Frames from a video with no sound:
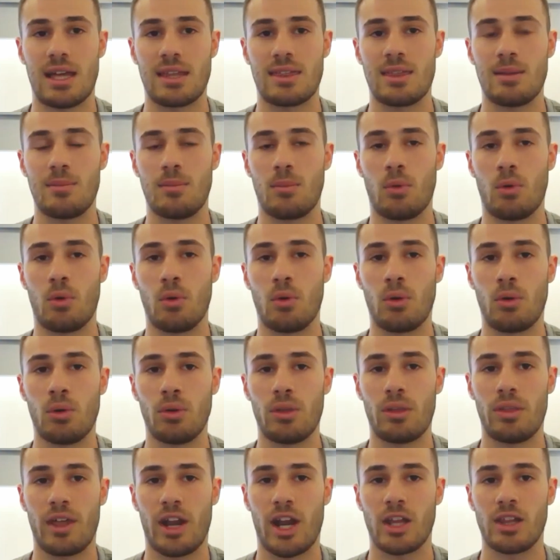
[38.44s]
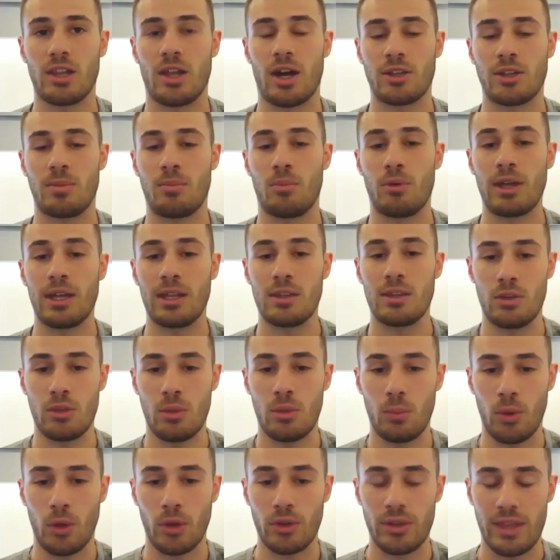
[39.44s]
nothing more that I'd like to bring into
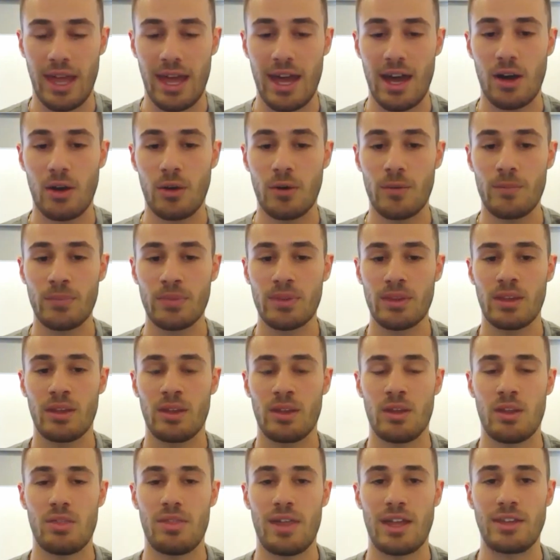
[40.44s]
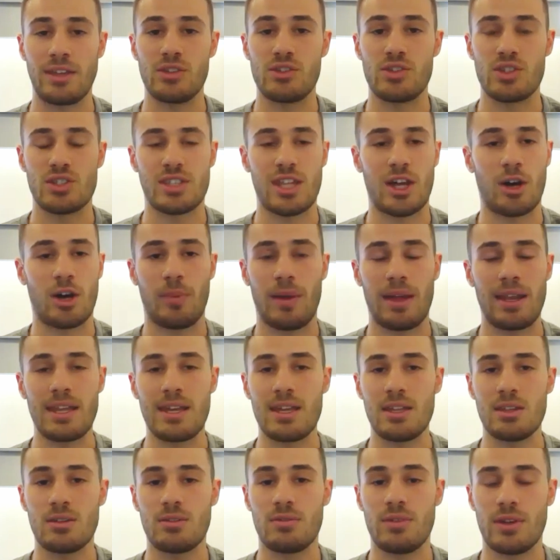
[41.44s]
the world now than to just help
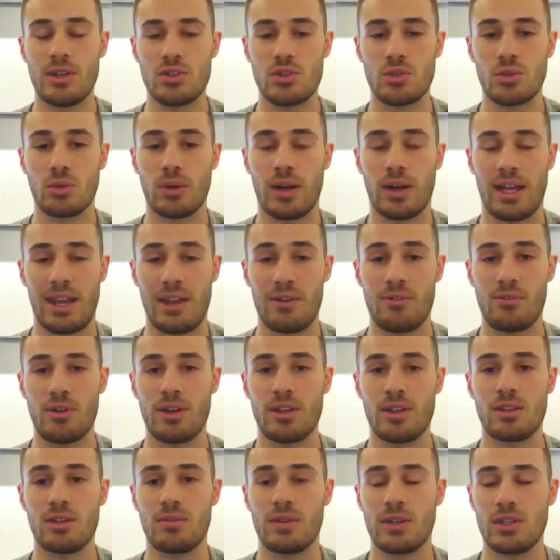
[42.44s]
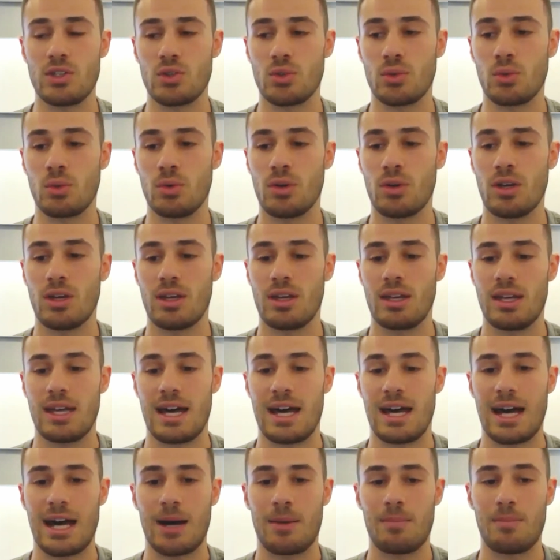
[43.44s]
any individual and every individual
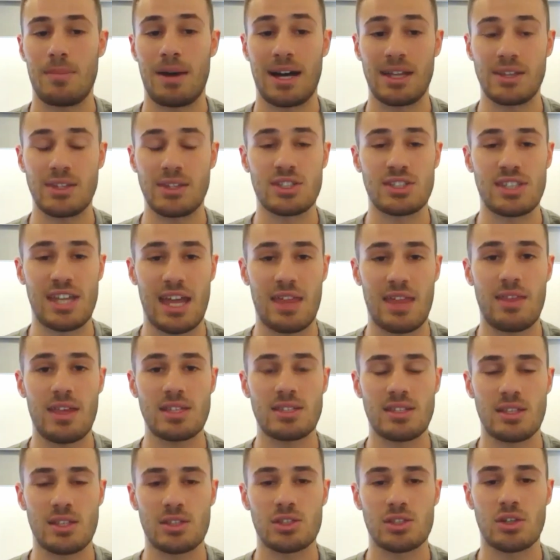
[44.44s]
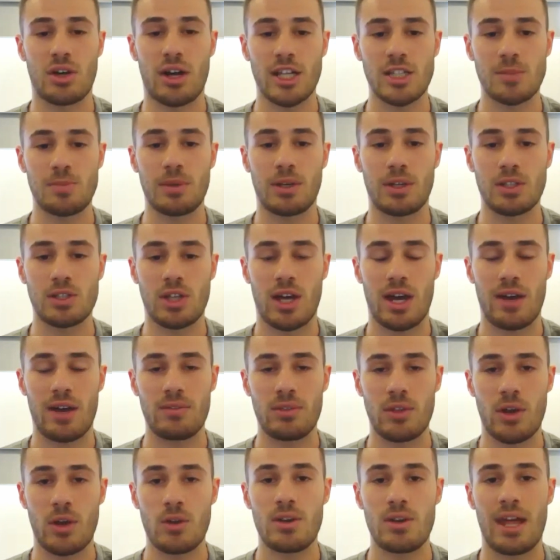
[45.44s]
um, understand these insights because I
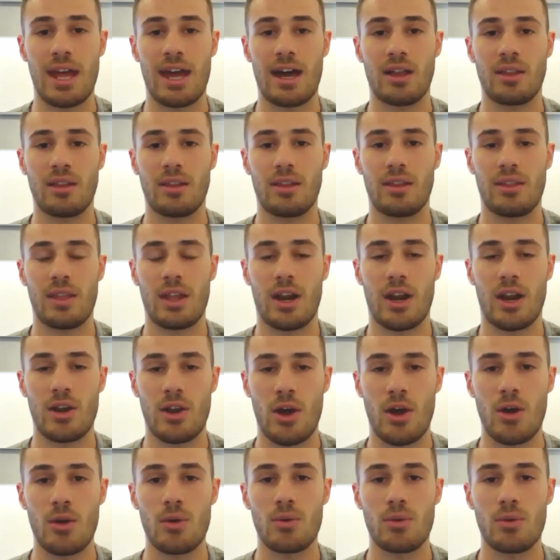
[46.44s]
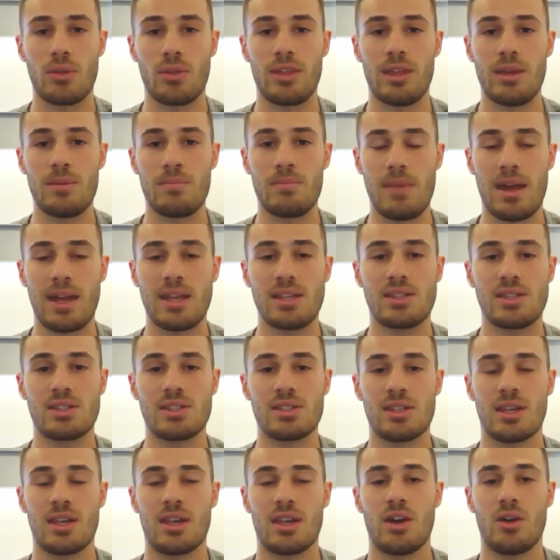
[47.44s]
have no doubt that I know the
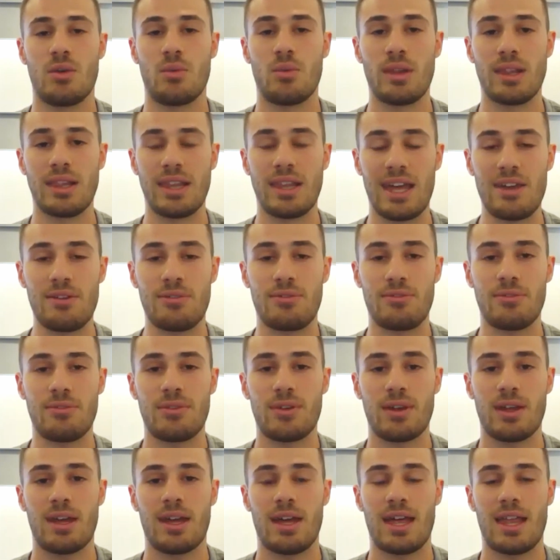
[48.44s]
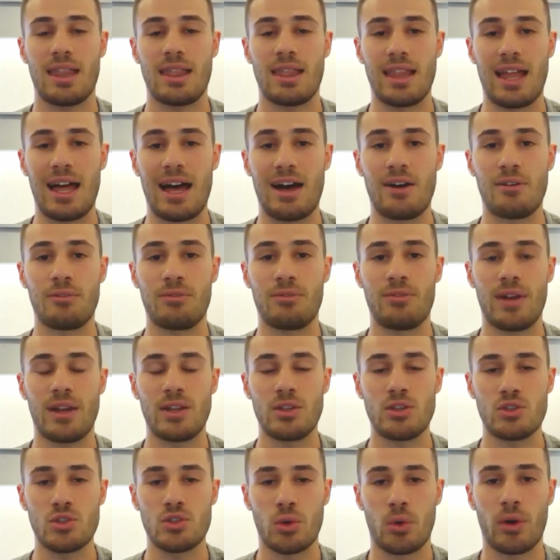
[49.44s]
immense relief and love
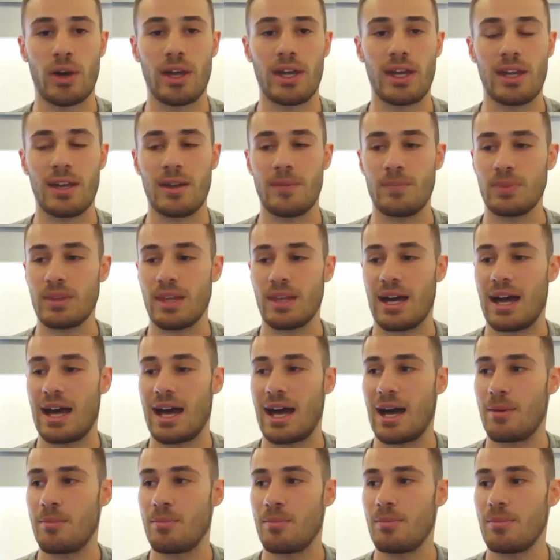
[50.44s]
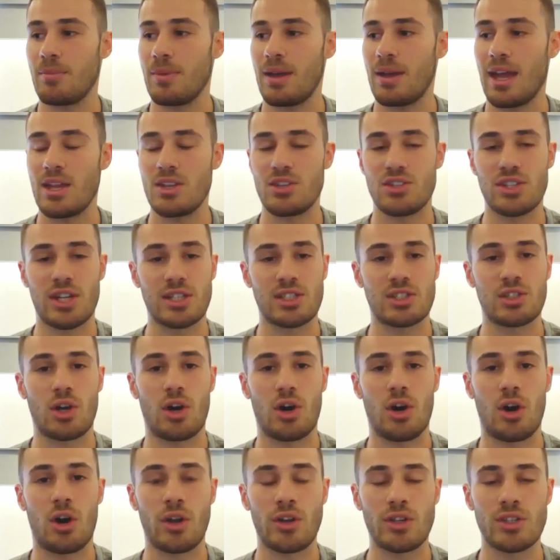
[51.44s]
and joy um, and just
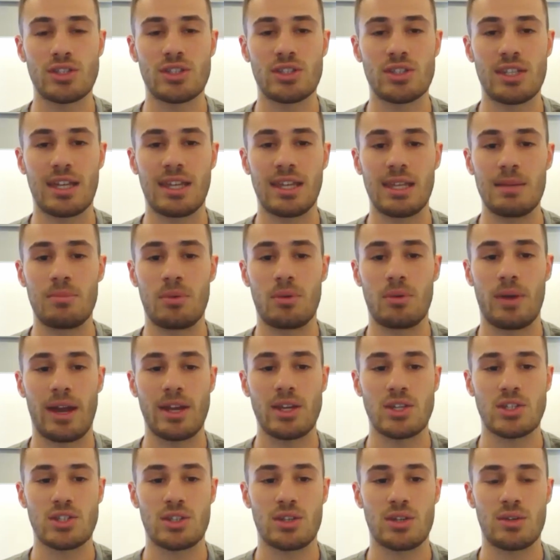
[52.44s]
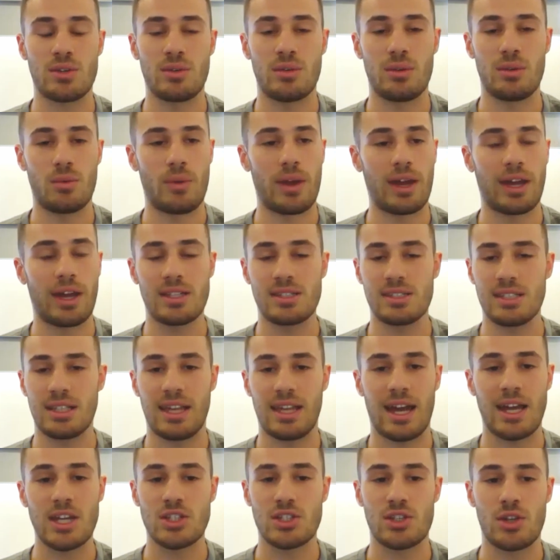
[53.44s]
honesty and liberation,
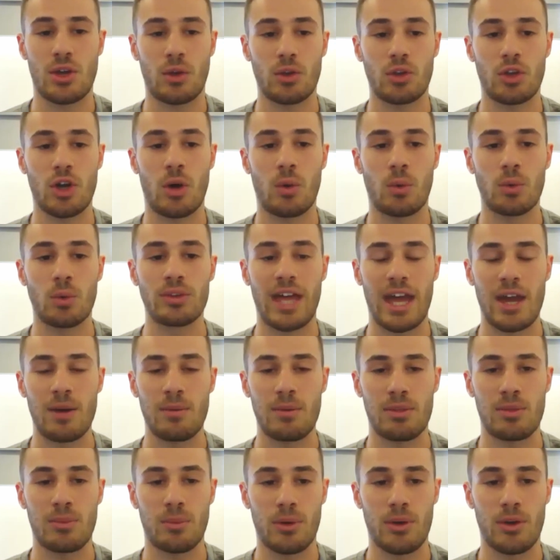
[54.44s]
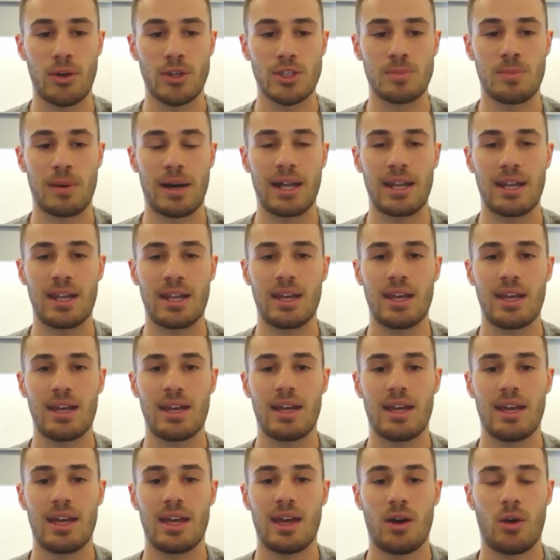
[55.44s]
reconciliation. I could go all day with words, but
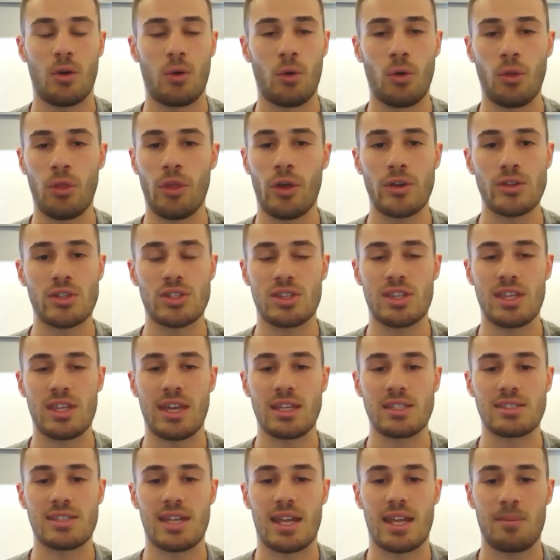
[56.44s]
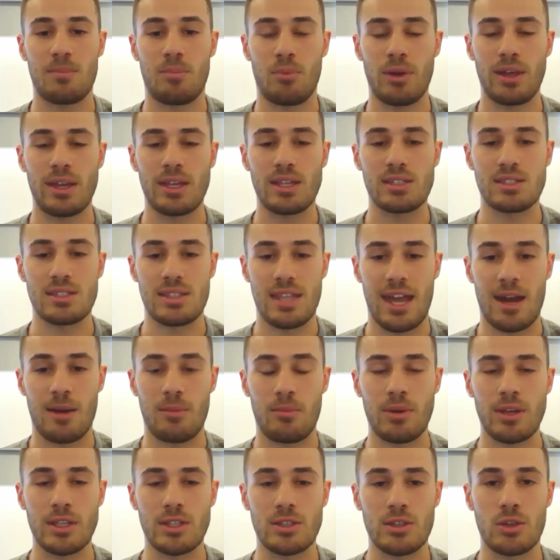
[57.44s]
all those things that it brings
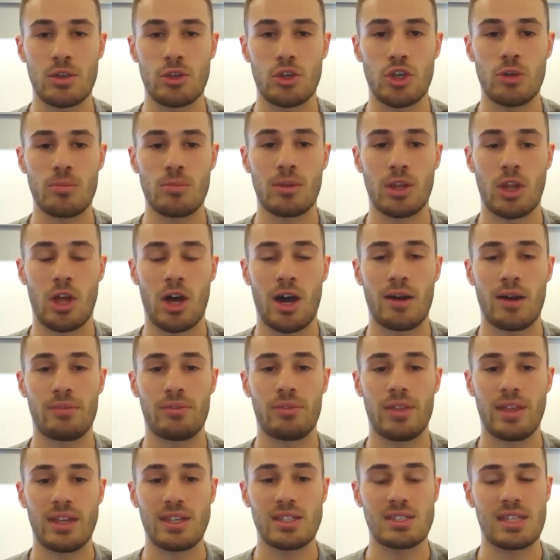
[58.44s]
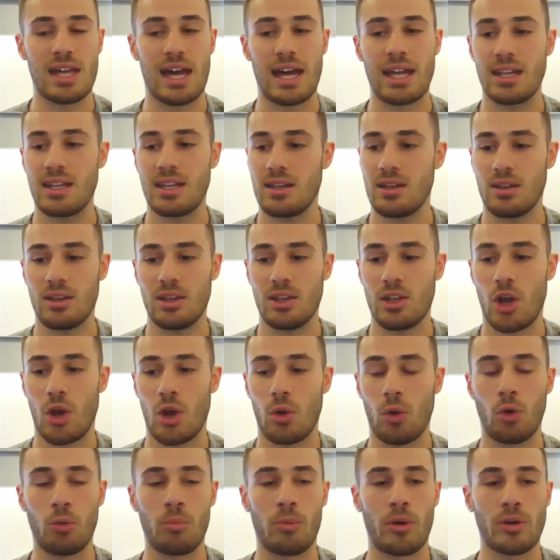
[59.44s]
now brings to the human life, things that you
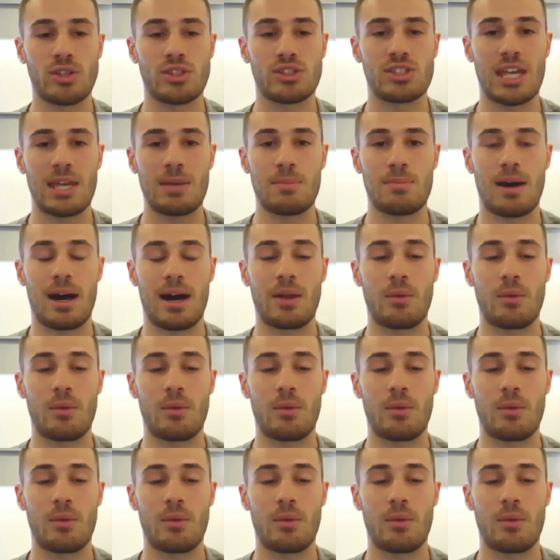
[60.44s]
know almost seem